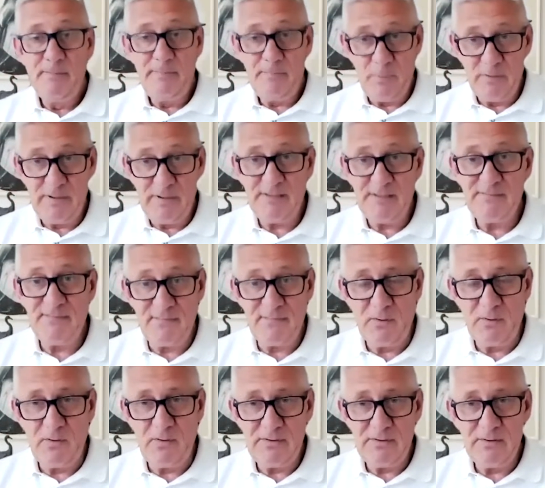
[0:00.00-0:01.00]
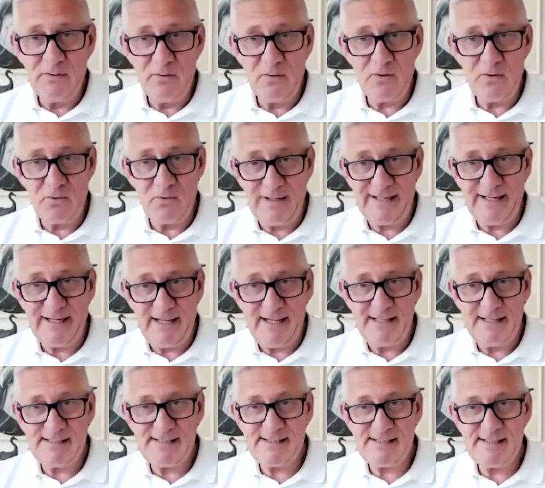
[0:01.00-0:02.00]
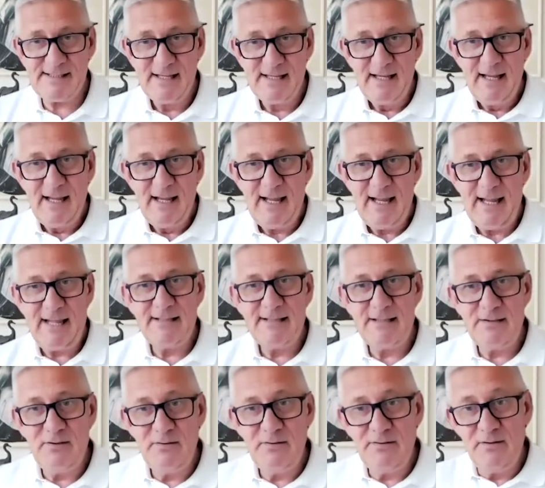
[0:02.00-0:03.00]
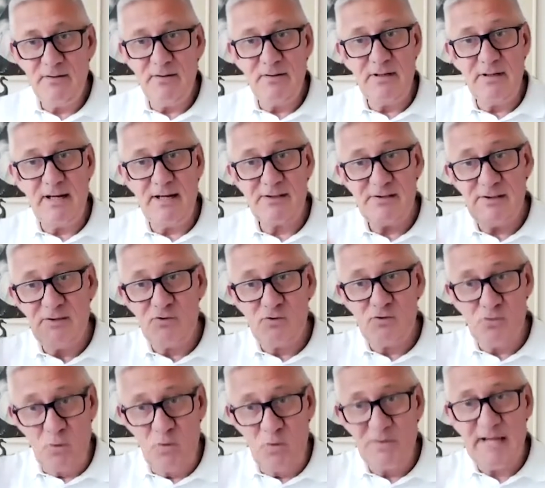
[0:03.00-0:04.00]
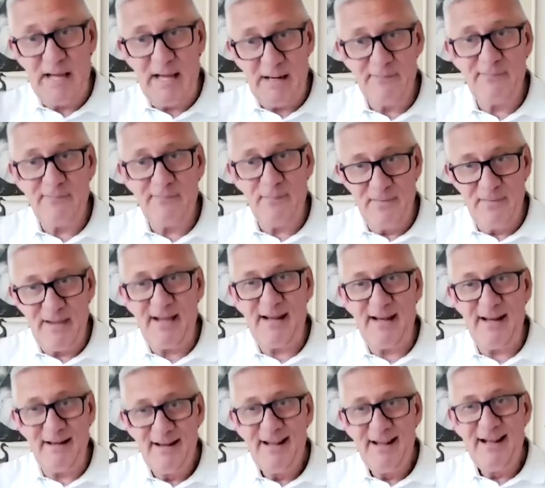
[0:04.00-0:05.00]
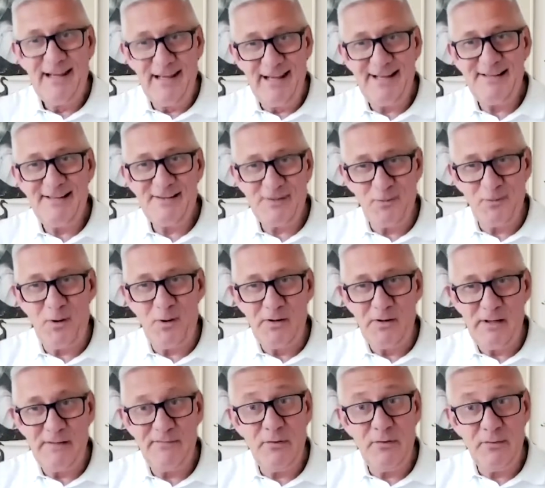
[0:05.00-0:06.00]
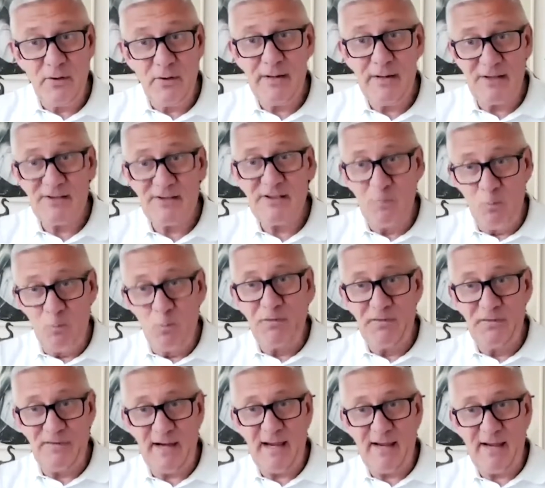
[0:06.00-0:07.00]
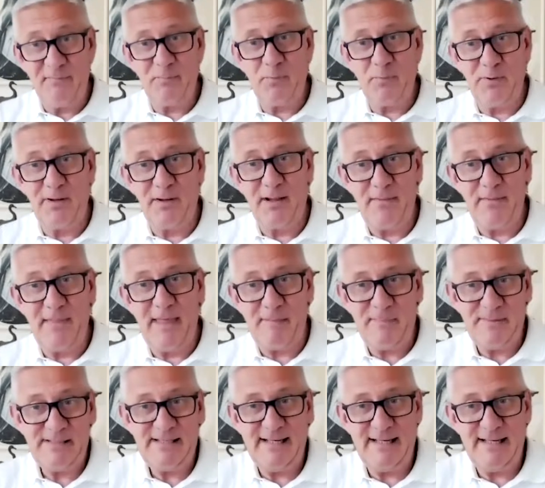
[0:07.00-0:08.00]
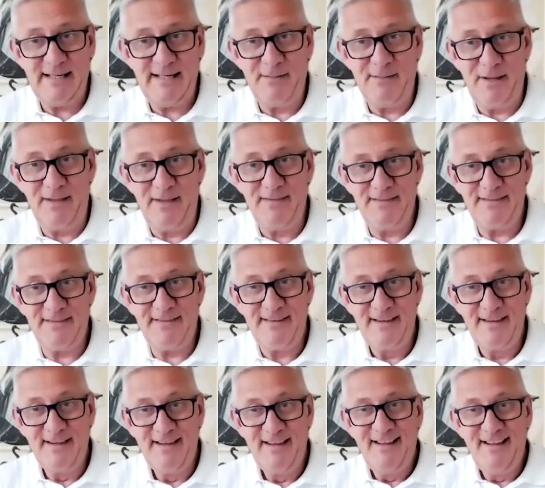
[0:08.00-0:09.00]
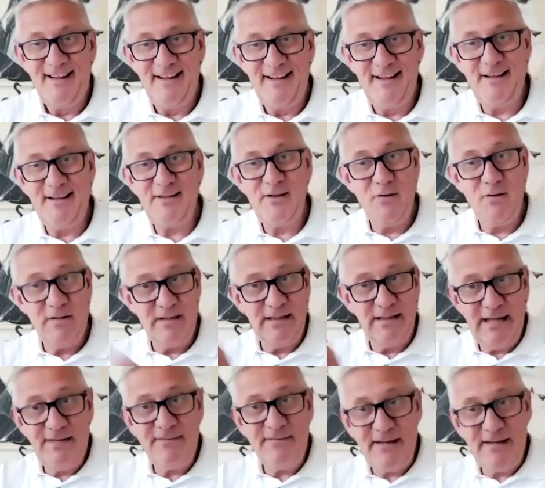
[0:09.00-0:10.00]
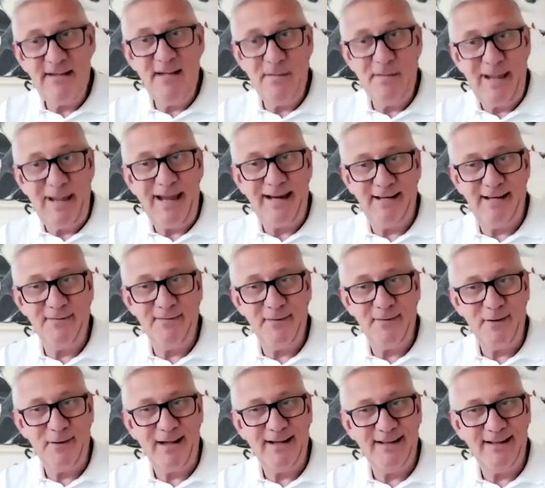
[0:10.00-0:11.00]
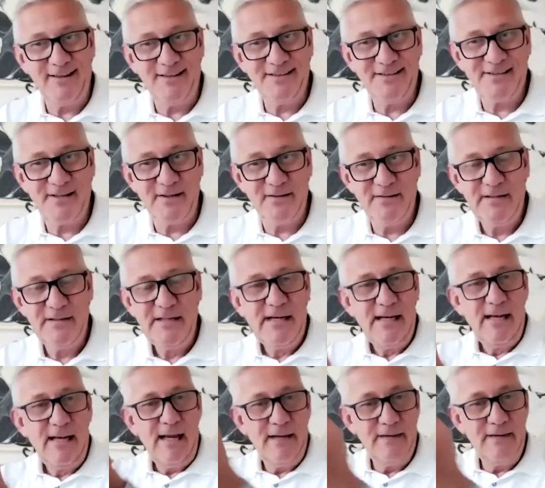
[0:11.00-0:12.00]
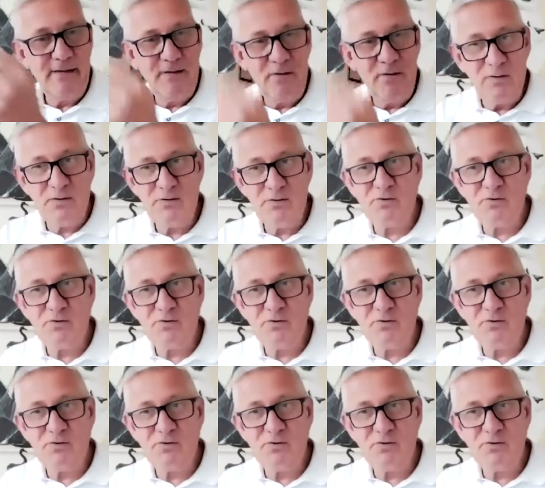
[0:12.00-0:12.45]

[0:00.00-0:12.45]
put in for your credits, and you can actually draw down from that later on. If you don't actually want to have product that particular month, you can leave it in the bank, if you like, can't you? And then you can